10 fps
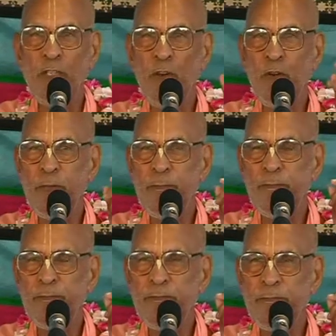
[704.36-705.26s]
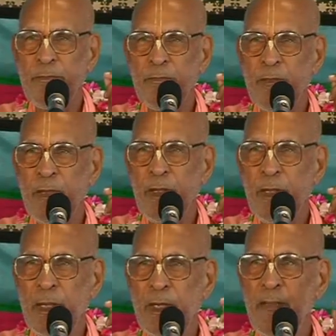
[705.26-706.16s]
know him.
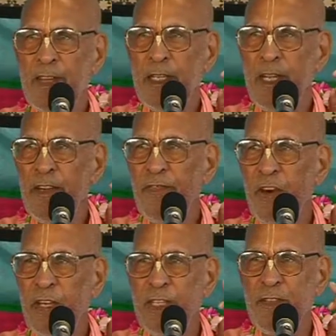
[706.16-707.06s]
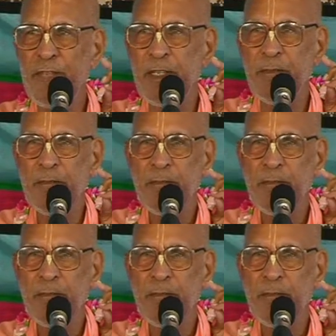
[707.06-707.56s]
He never cared for anyone.